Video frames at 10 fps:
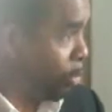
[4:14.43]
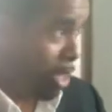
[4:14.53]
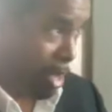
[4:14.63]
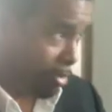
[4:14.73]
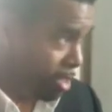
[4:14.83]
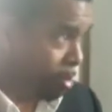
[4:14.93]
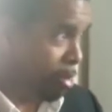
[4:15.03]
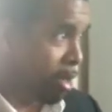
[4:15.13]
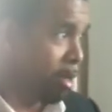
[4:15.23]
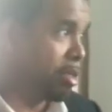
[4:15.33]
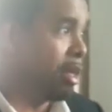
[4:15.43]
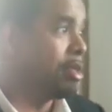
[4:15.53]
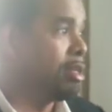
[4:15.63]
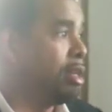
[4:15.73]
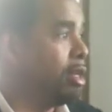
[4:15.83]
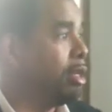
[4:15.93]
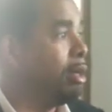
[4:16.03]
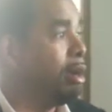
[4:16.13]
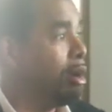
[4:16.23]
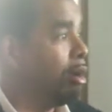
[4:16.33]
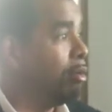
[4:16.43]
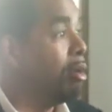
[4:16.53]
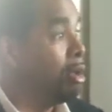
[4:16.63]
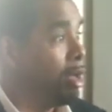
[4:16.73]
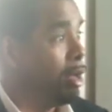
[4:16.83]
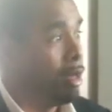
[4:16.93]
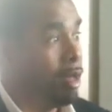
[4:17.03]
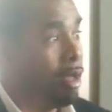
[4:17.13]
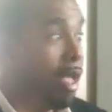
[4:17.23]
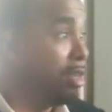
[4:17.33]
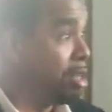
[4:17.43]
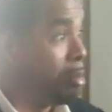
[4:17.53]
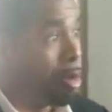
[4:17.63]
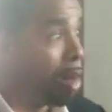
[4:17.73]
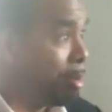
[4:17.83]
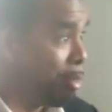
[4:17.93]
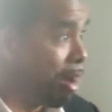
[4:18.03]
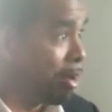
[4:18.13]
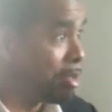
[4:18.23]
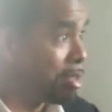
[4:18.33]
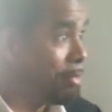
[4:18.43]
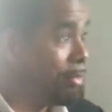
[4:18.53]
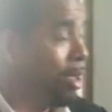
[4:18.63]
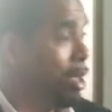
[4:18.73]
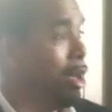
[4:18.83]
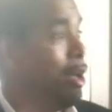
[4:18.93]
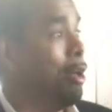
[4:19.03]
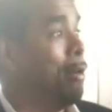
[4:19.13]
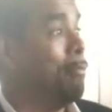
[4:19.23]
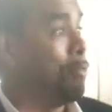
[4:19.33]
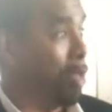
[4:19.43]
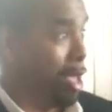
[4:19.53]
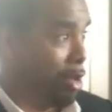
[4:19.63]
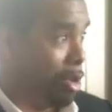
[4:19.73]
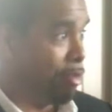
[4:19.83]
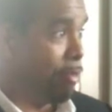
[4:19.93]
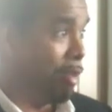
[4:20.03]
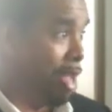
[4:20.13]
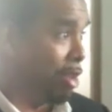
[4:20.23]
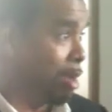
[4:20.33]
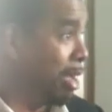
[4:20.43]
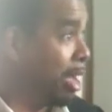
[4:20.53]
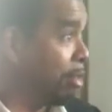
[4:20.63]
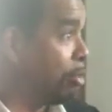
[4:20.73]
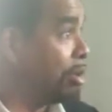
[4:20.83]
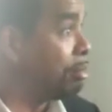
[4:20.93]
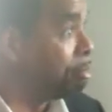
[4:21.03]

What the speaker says: We have some beers that are aged in bourbon barrels, and you have the flavor coming out of the wood.